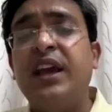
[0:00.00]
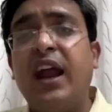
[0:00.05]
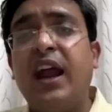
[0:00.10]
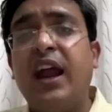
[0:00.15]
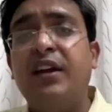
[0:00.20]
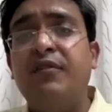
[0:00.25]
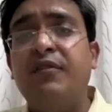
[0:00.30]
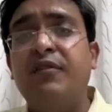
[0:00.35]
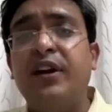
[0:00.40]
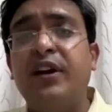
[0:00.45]

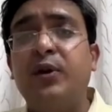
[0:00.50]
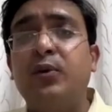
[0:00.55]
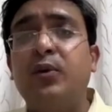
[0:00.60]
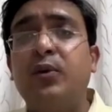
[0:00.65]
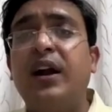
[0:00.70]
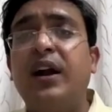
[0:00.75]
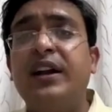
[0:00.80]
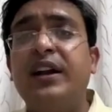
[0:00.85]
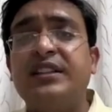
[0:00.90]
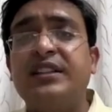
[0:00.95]
and we
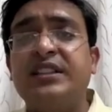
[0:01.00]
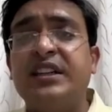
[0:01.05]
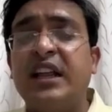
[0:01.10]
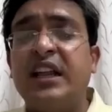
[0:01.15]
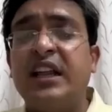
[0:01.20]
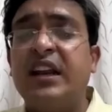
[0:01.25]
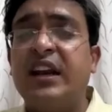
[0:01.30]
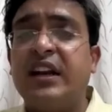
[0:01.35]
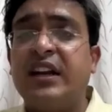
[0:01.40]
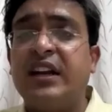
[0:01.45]
do a
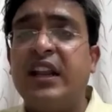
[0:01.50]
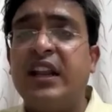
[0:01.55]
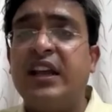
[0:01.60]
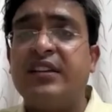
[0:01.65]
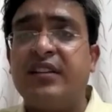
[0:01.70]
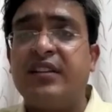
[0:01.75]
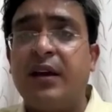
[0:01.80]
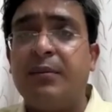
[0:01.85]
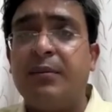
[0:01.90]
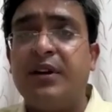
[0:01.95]
digital
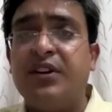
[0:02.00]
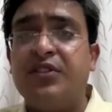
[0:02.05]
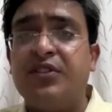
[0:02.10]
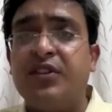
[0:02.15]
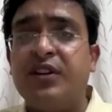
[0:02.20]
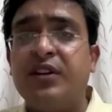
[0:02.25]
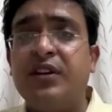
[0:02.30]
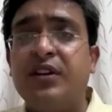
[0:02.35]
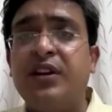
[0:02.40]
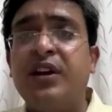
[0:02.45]
rectal
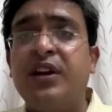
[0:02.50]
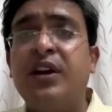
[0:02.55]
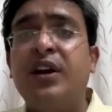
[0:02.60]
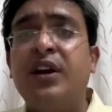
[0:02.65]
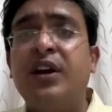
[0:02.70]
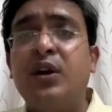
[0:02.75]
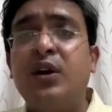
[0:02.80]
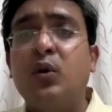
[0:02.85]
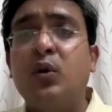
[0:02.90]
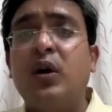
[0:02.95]
examination
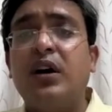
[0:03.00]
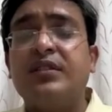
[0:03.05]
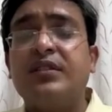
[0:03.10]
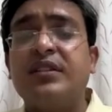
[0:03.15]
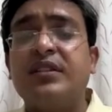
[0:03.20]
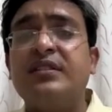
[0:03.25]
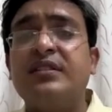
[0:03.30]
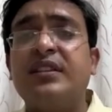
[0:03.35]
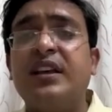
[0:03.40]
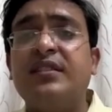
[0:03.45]
to
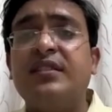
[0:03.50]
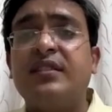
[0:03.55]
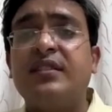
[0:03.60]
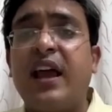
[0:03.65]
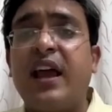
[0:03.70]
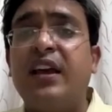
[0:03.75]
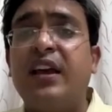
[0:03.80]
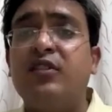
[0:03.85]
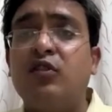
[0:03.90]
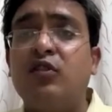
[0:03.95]
assess the
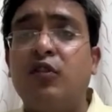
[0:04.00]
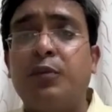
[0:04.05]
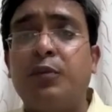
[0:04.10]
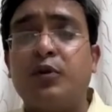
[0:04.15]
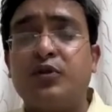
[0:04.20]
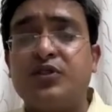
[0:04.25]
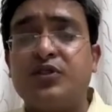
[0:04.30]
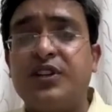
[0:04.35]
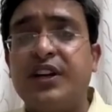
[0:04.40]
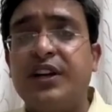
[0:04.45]
size of
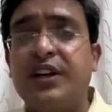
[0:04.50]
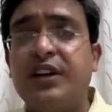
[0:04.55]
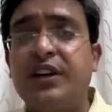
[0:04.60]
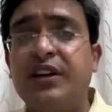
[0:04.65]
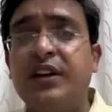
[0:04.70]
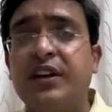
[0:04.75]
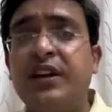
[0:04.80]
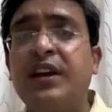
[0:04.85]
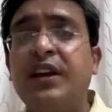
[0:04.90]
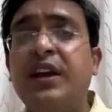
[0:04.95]

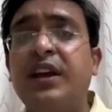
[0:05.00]
prostate.